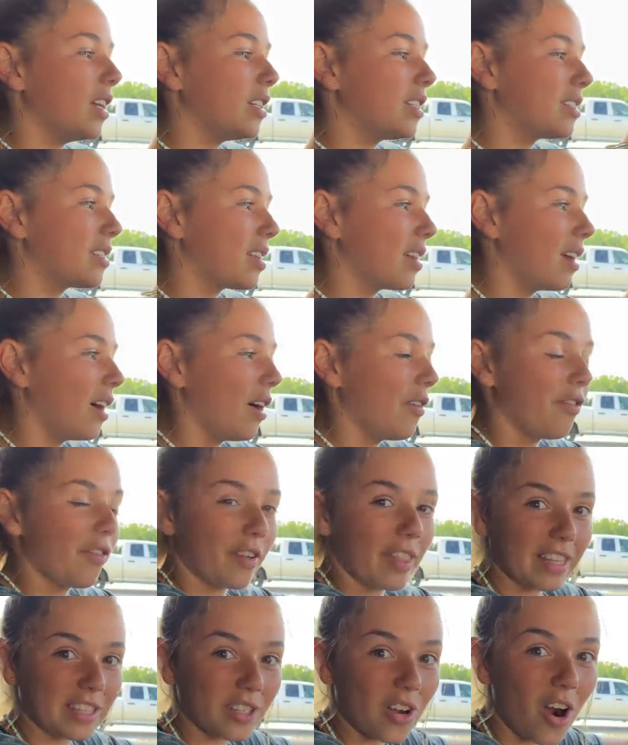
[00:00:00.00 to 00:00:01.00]
to for
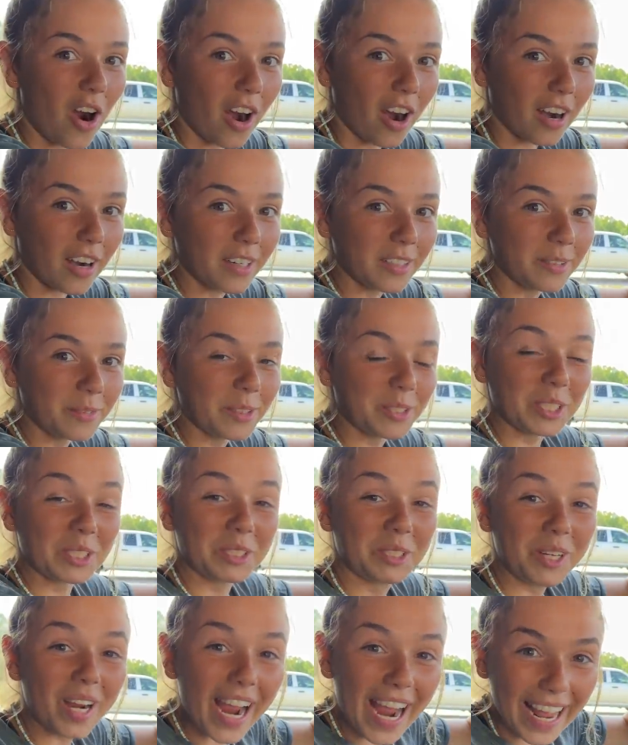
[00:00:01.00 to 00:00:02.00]
this car, which is
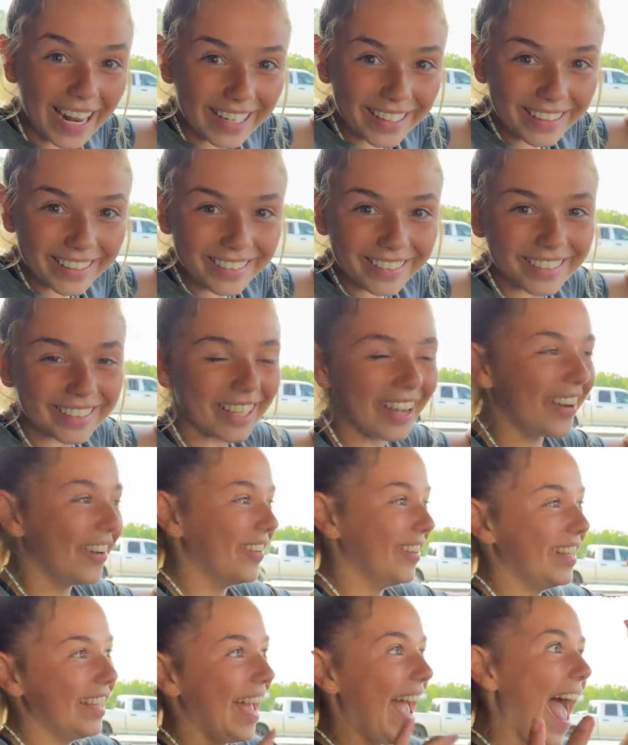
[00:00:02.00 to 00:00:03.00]
great. So,
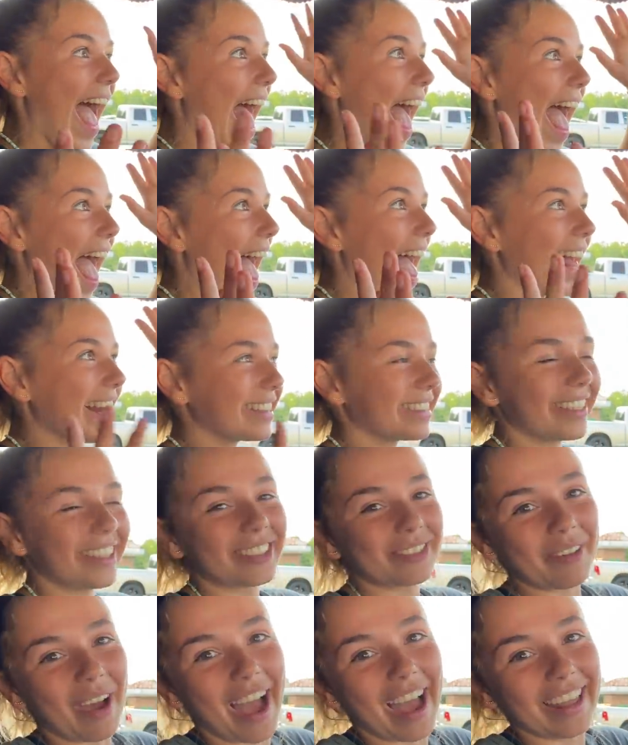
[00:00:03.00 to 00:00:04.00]
yeah, so it's
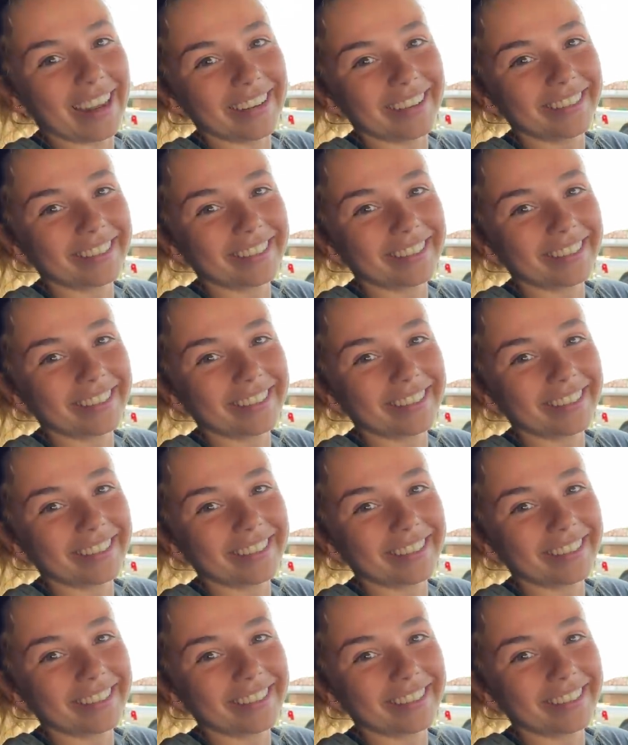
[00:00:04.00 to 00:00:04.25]
mine.